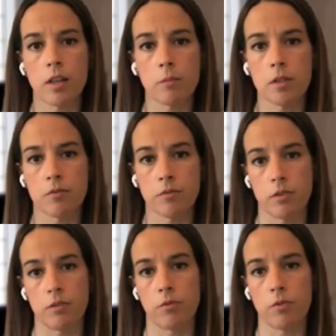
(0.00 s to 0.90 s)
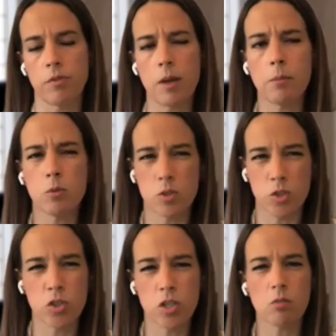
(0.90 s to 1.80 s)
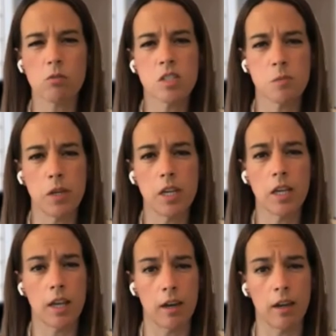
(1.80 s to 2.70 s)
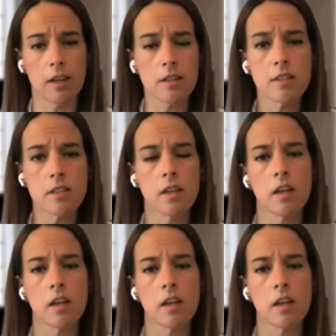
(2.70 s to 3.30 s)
element for the family, which generally speaking it is,